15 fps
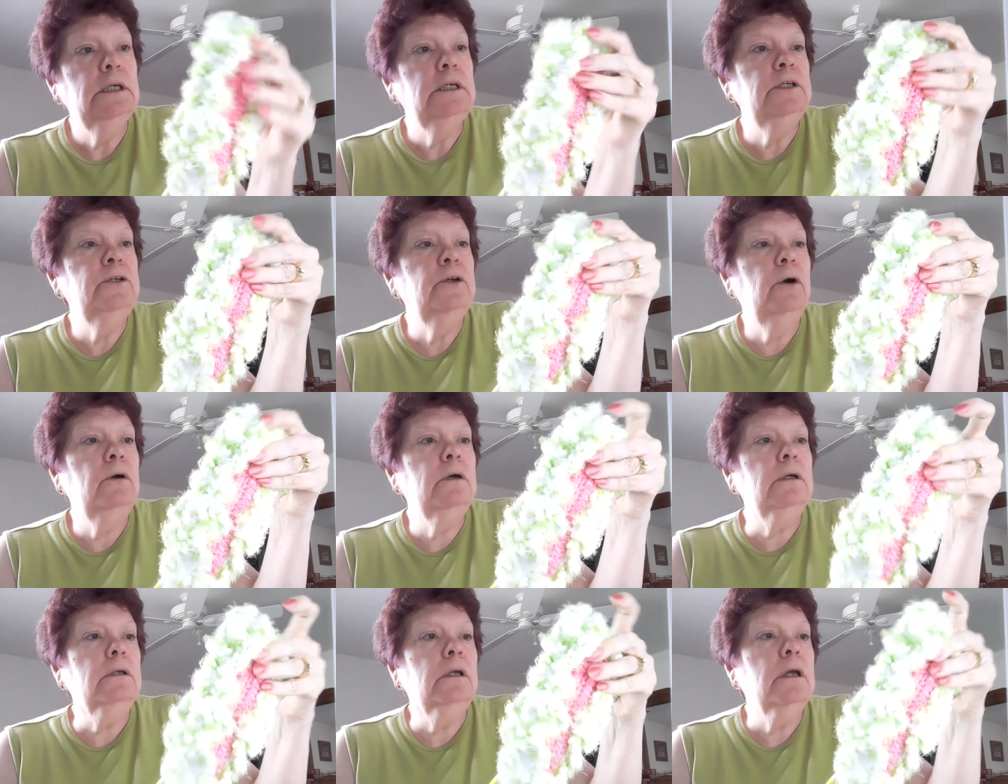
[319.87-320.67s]
you know.
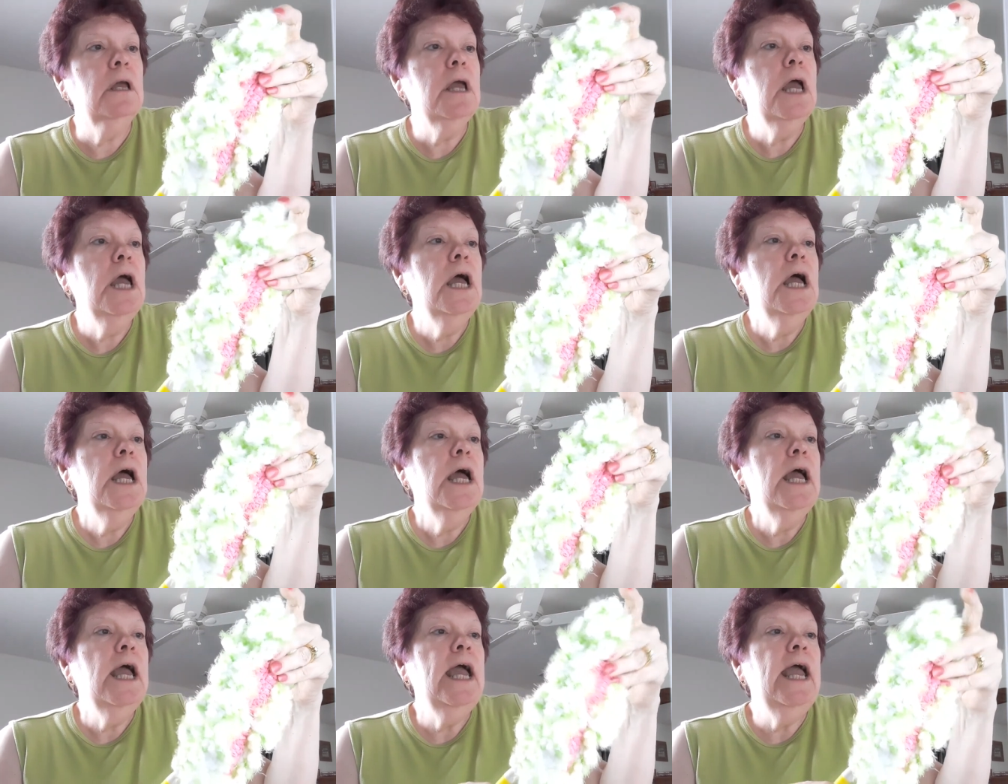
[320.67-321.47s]

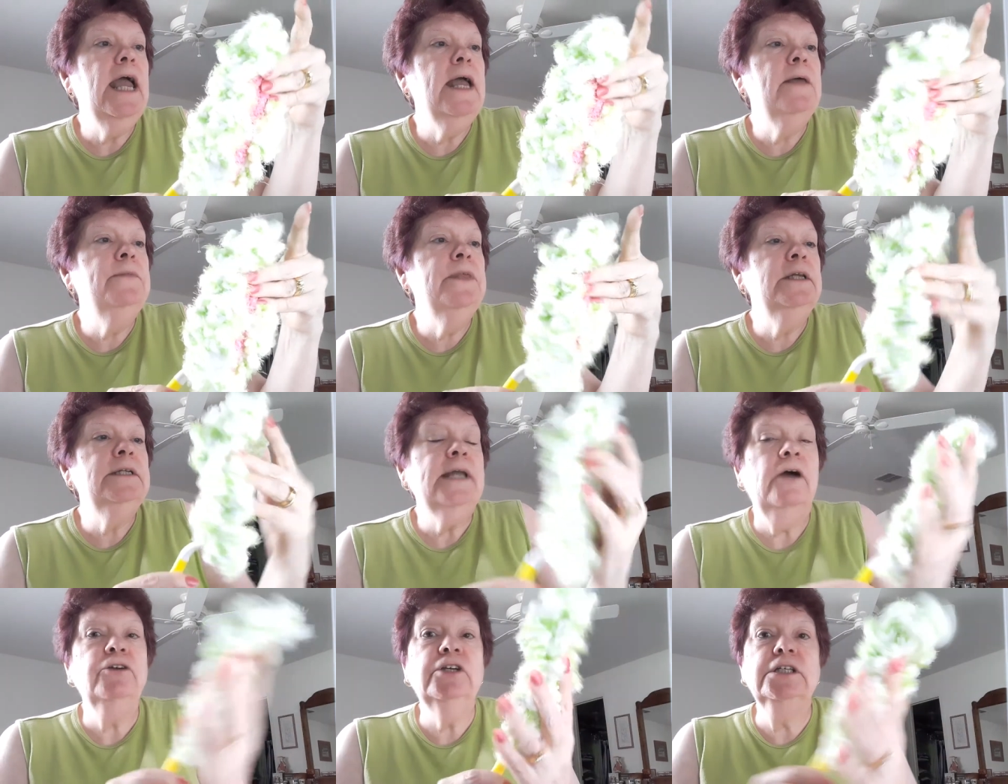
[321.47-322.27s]
And then
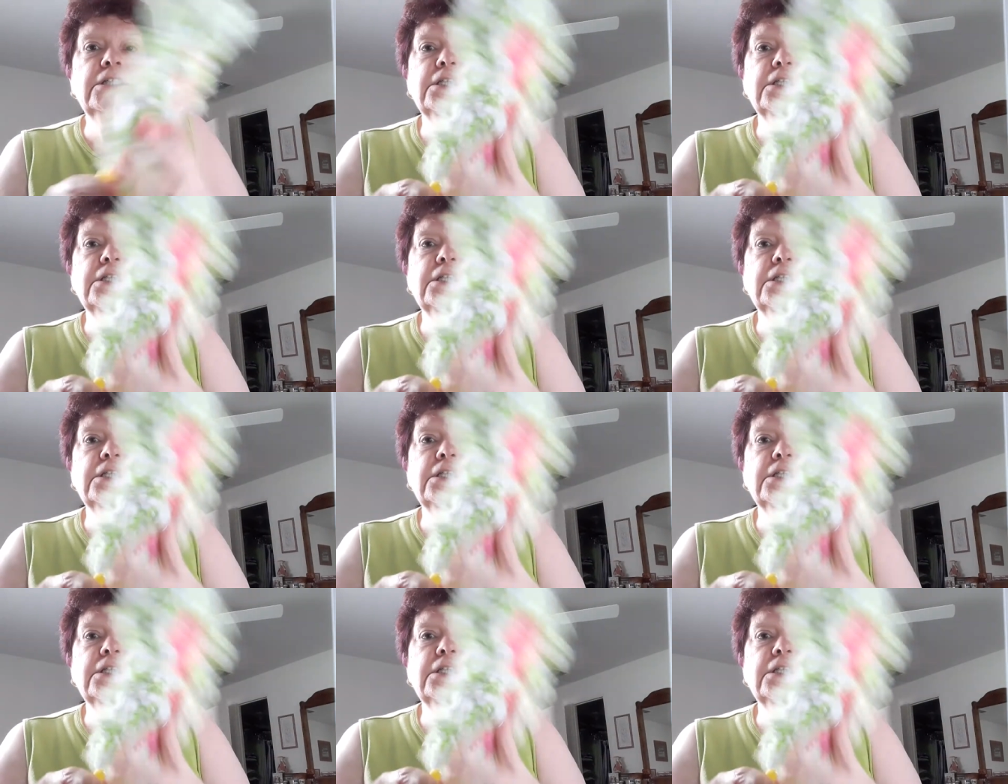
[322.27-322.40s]
now you can